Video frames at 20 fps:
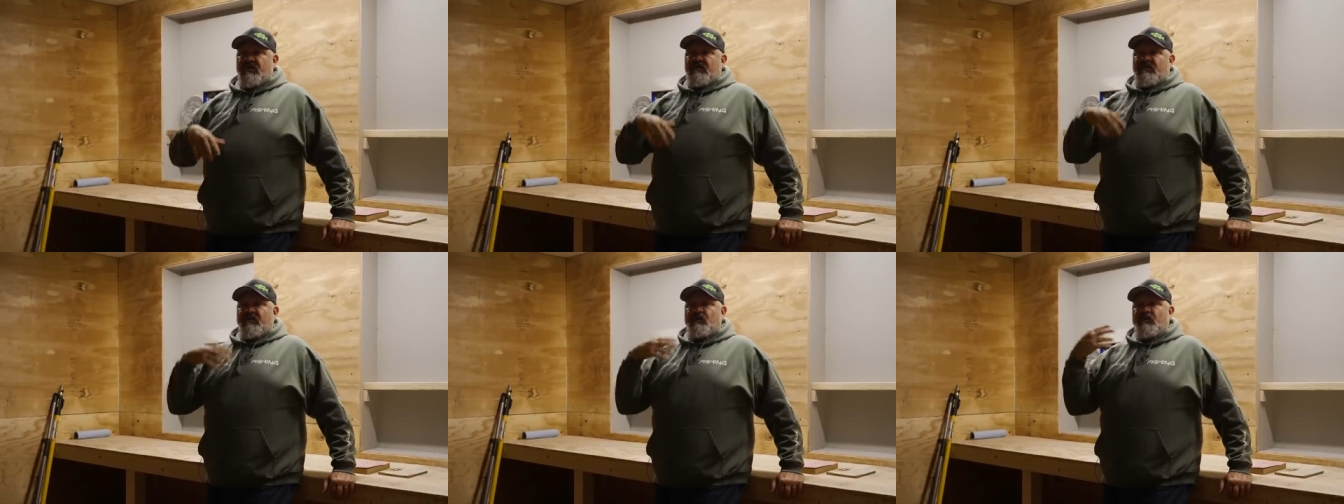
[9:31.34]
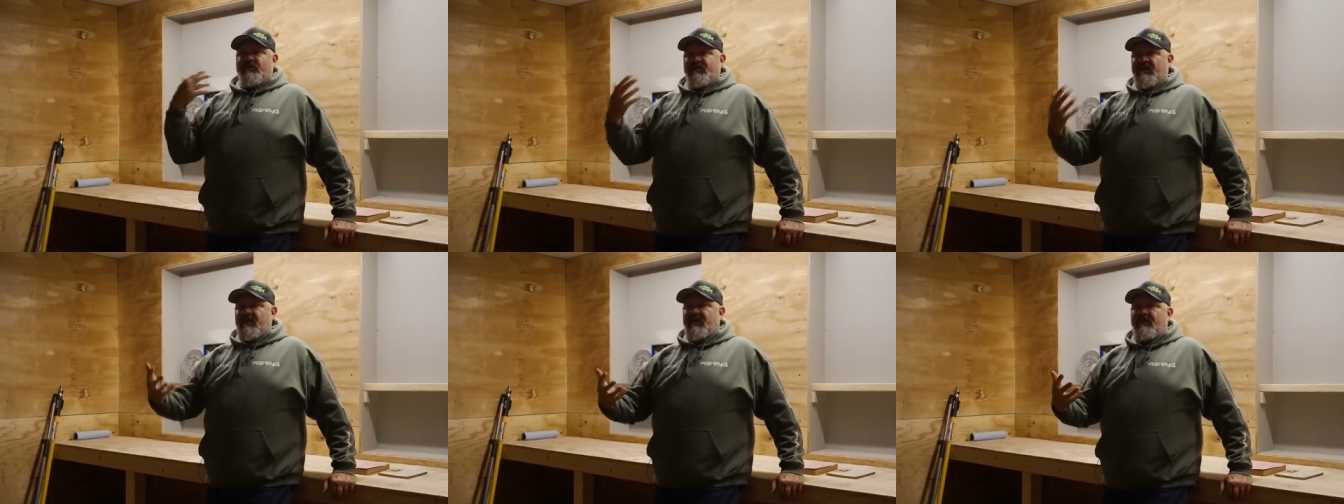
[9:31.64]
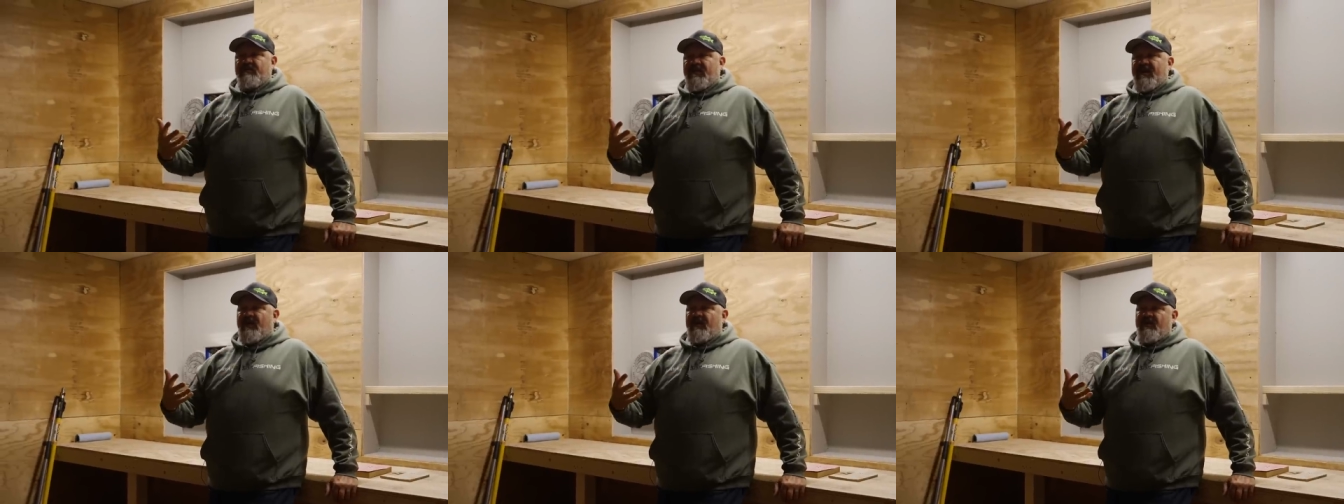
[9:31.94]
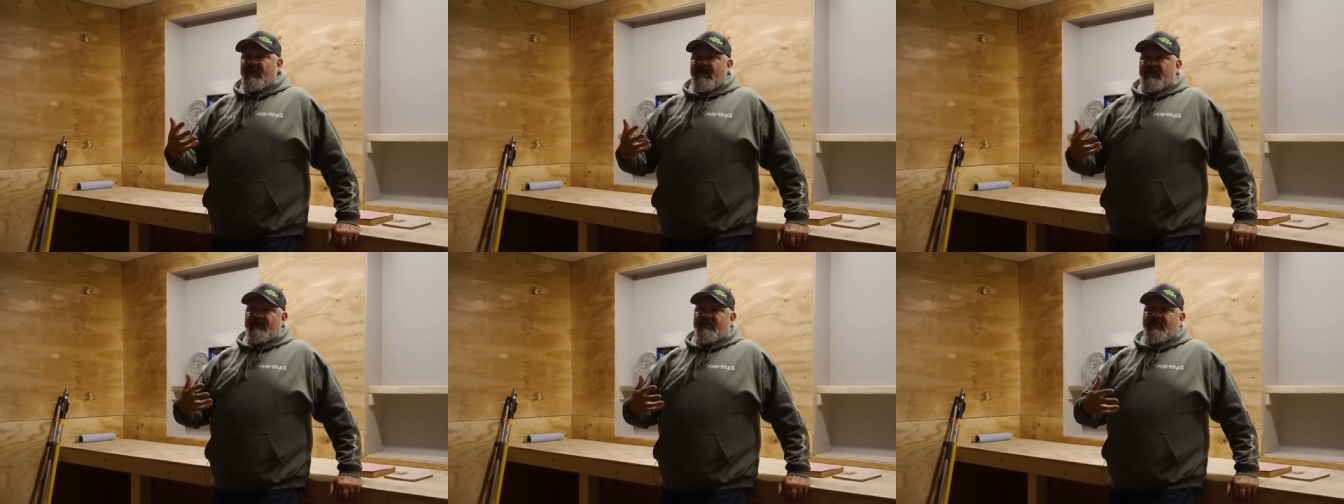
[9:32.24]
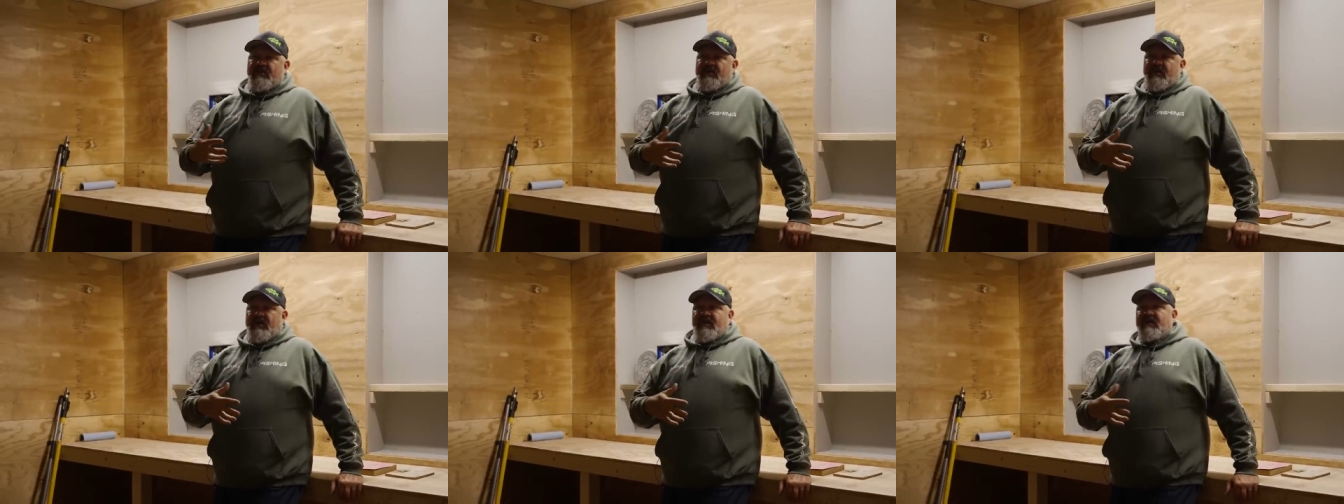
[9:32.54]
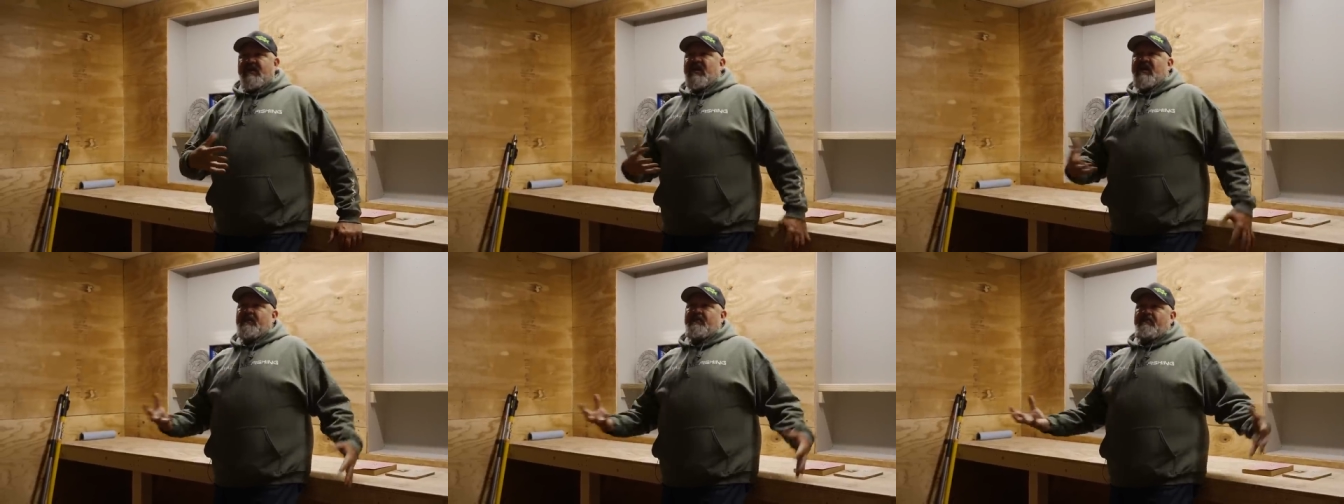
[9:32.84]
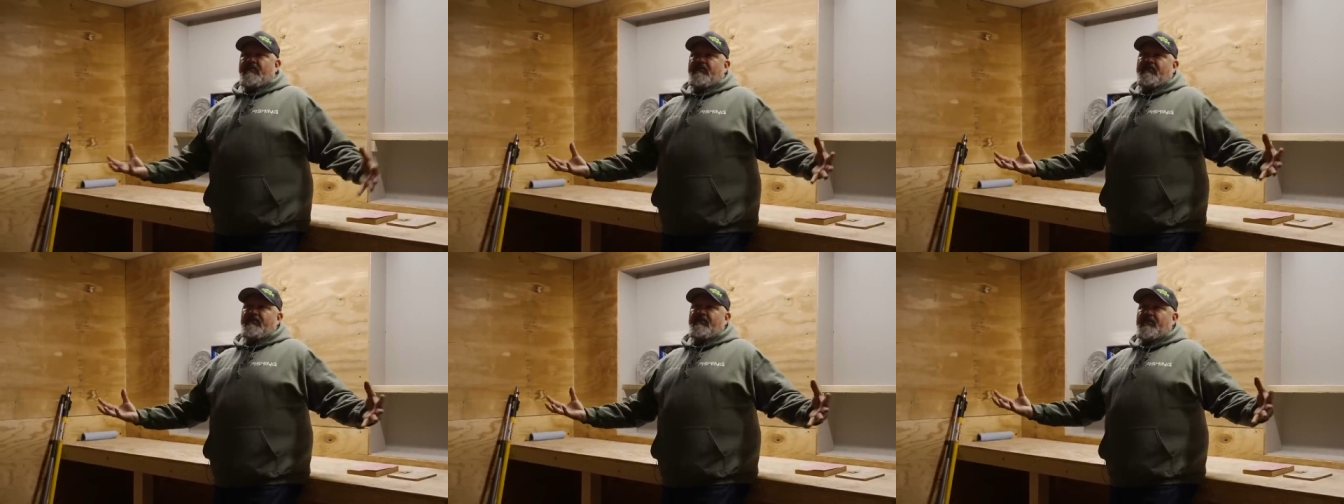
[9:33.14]
Then with getting married and kind of
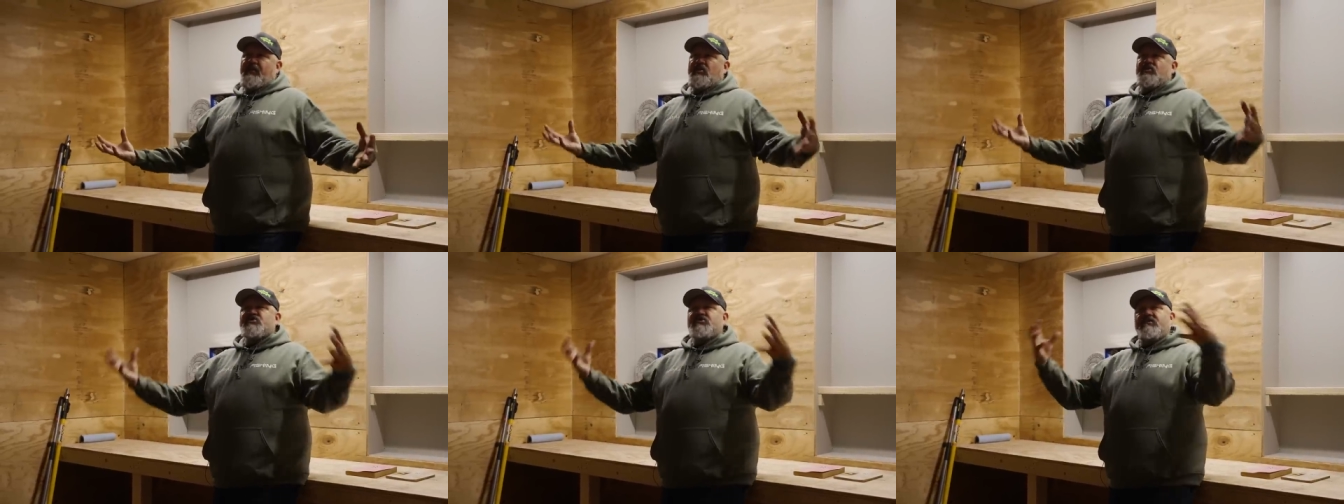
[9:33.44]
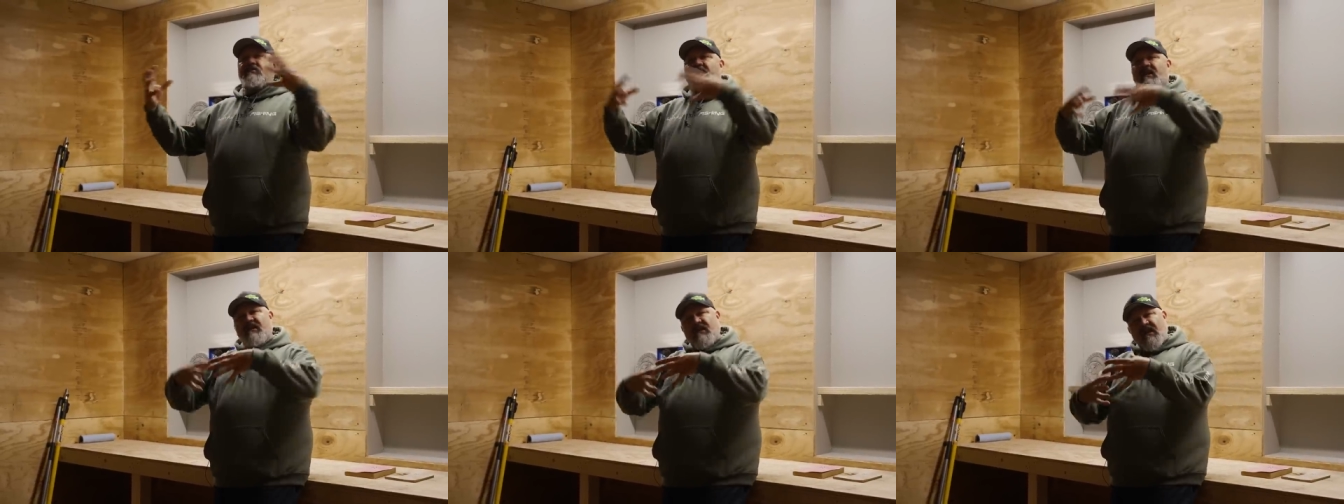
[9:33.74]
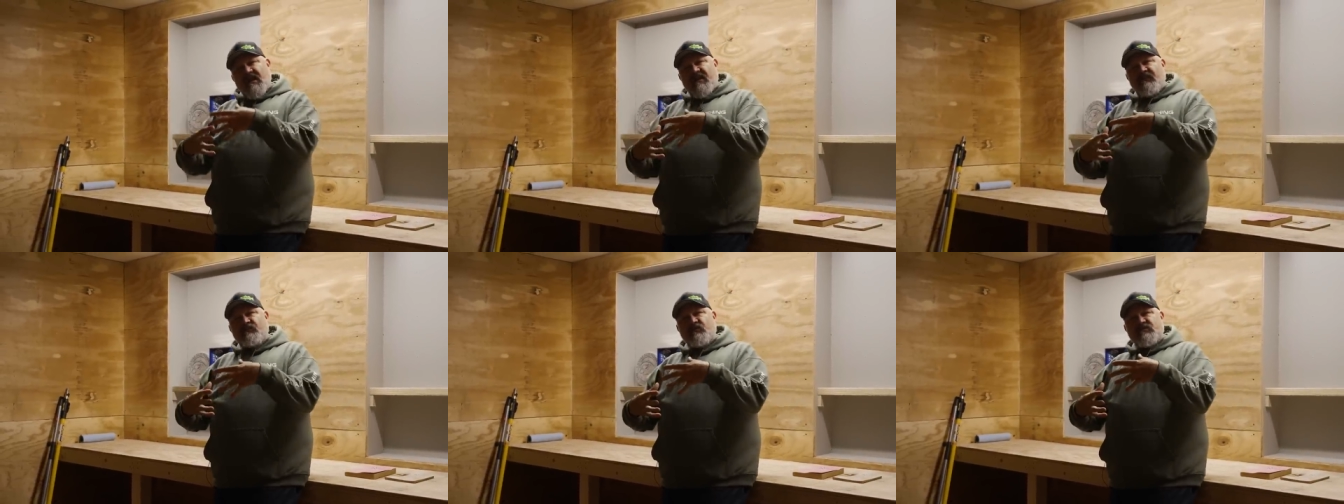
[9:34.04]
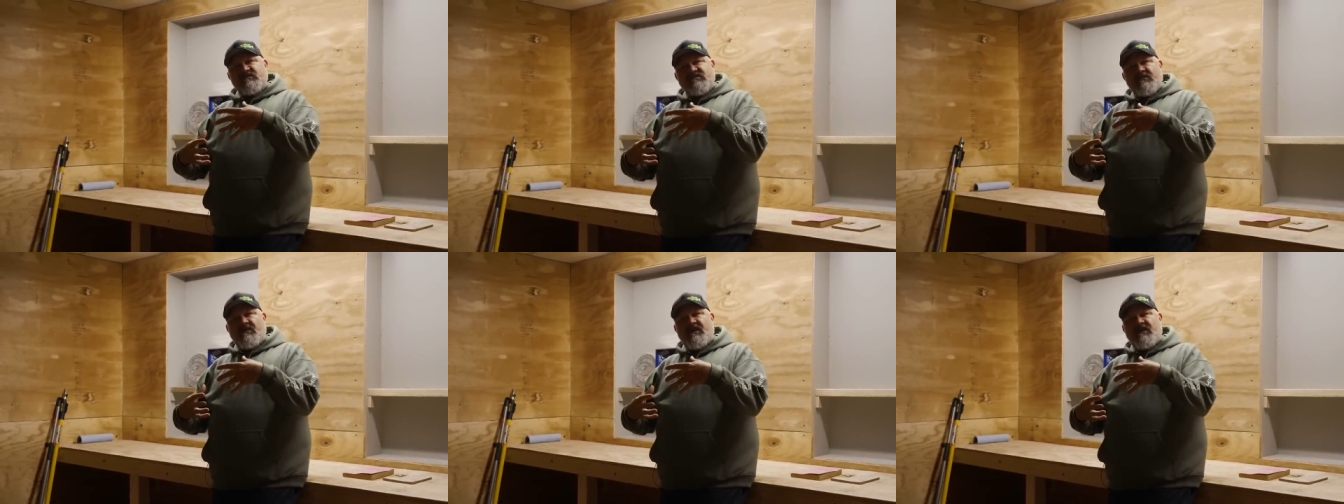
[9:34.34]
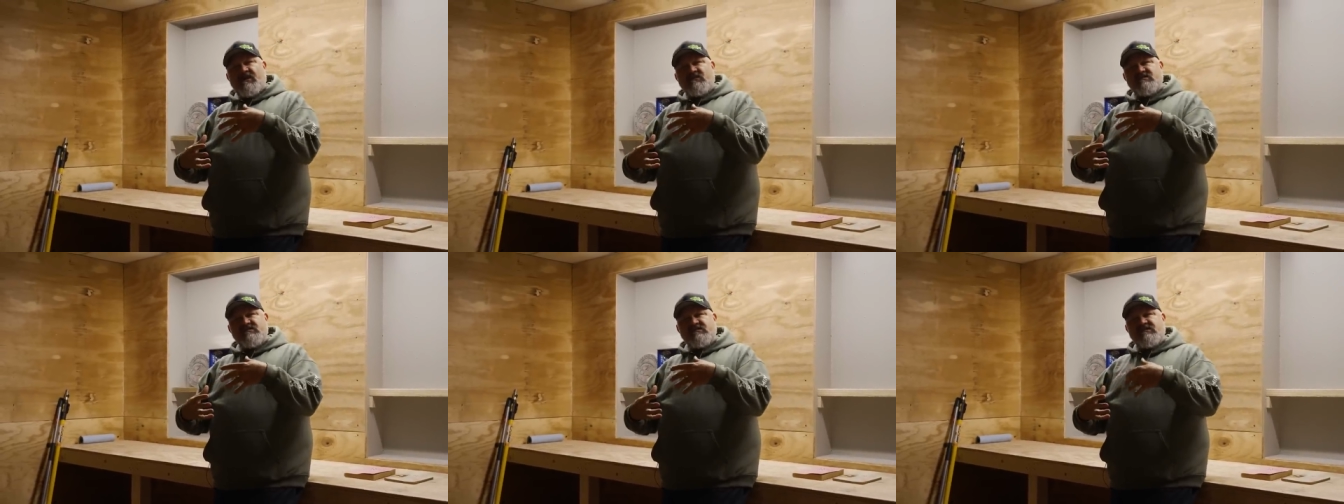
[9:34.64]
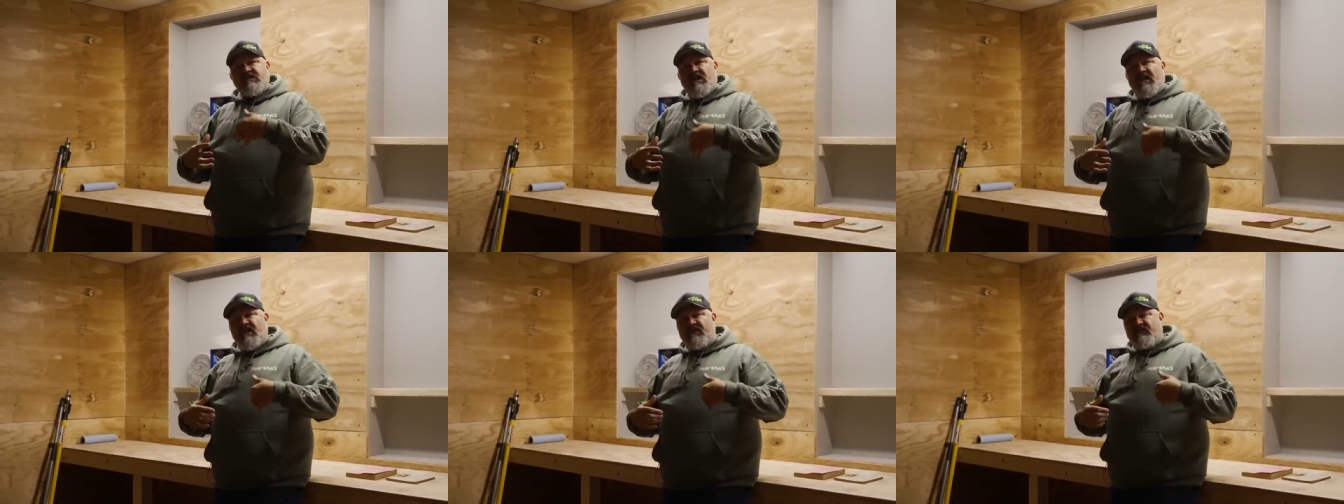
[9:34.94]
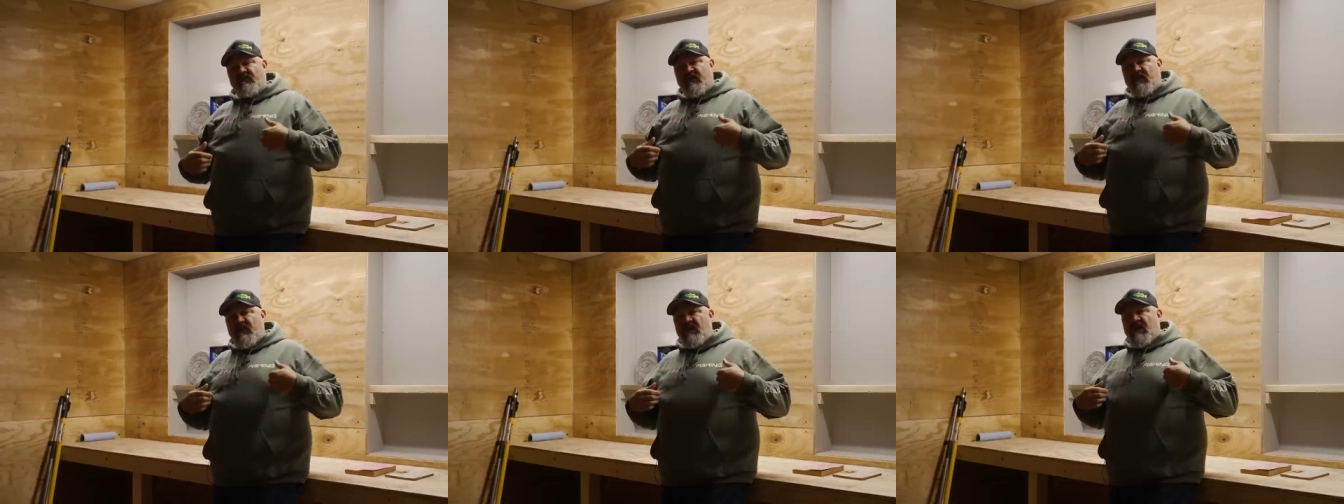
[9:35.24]
merging my life with somebody else's life,